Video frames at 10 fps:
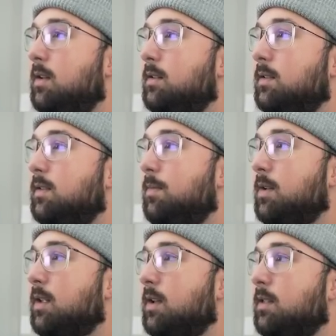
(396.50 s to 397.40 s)
to
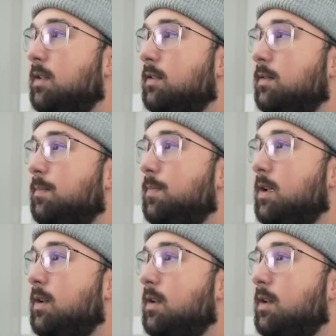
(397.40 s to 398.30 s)
something like this.
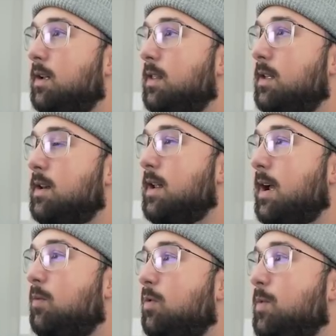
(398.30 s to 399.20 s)
And then
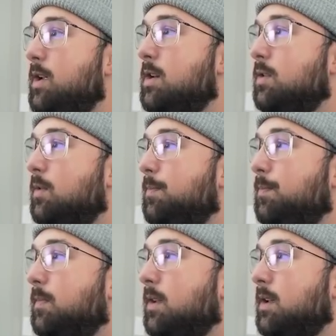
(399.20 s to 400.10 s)
now what we can do
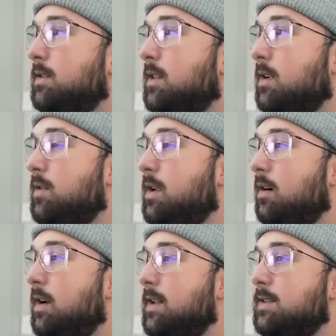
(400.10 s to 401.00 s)
is click on
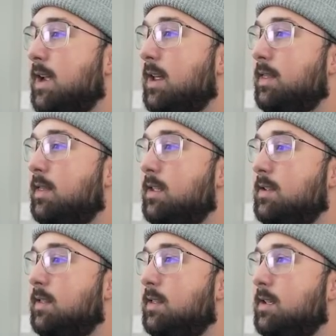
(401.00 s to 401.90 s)
here, and it's not
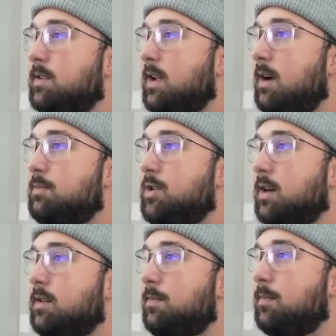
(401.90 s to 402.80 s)
this
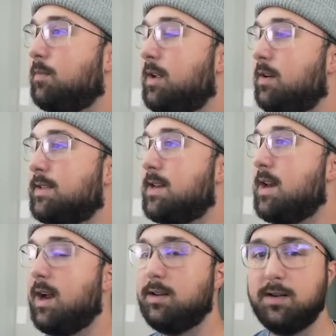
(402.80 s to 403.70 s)
object right here. It's
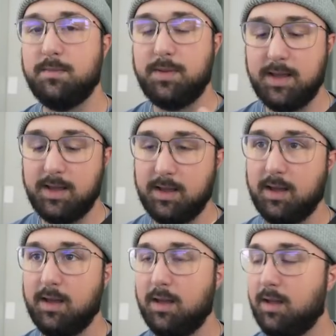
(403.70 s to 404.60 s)
not going to
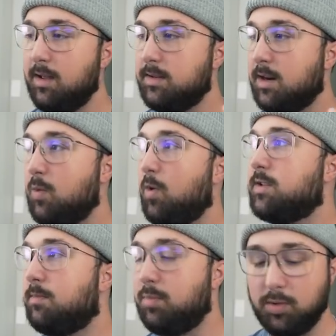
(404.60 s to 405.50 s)
be, it's not going to
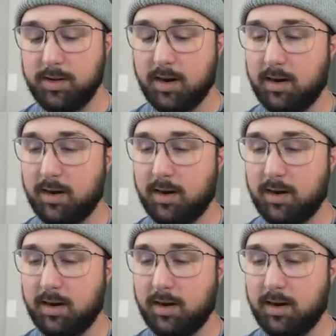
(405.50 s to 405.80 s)
work as a Boolean